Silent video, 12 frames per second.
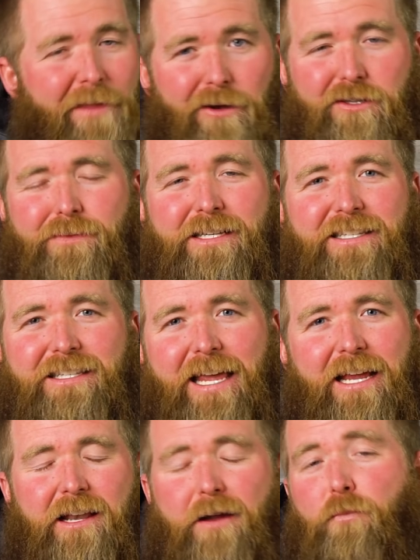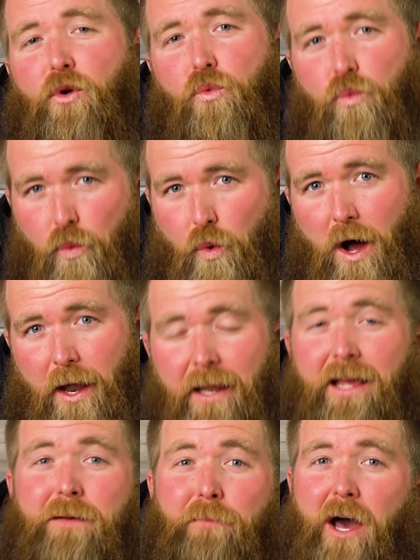That was mistake number 1.
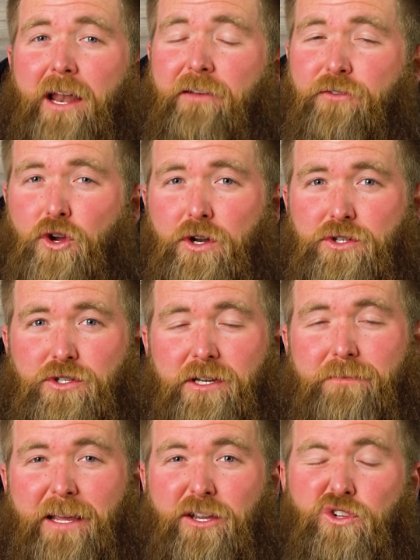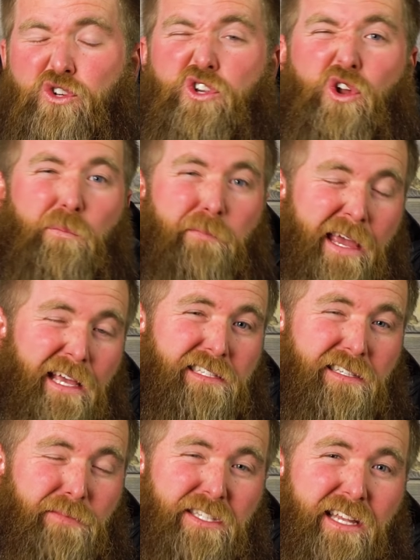But if you're interested in making sure you don't make
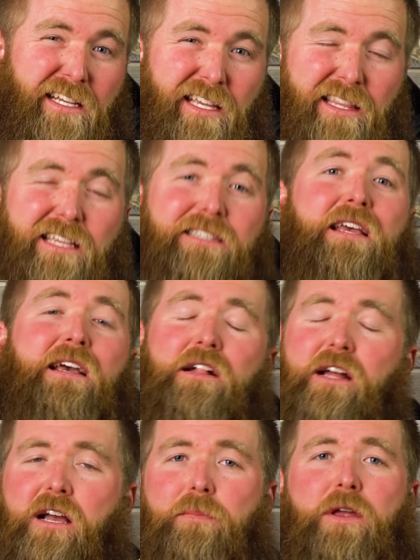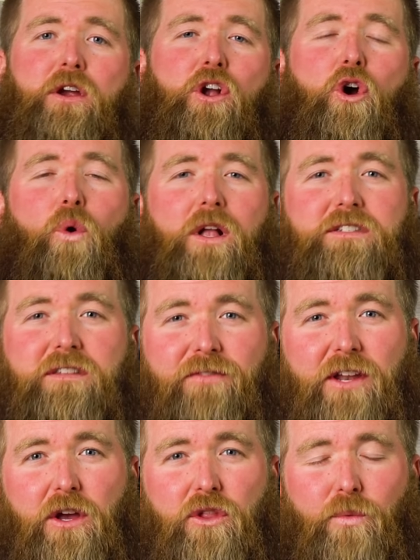mistakes like these, click up here and go watch the
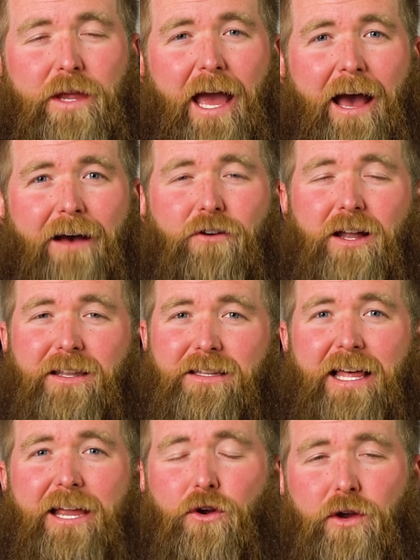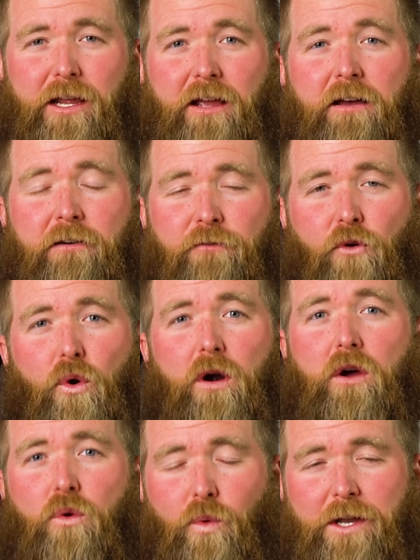video that we have on layering for
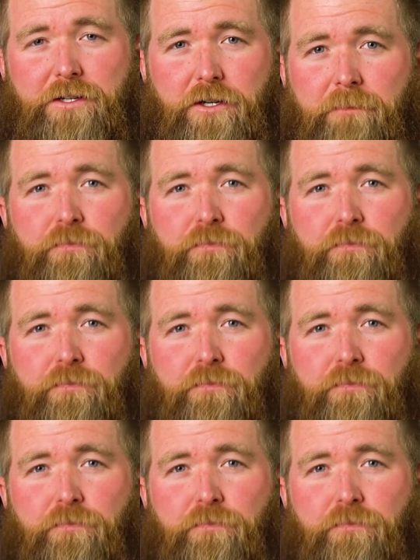winter.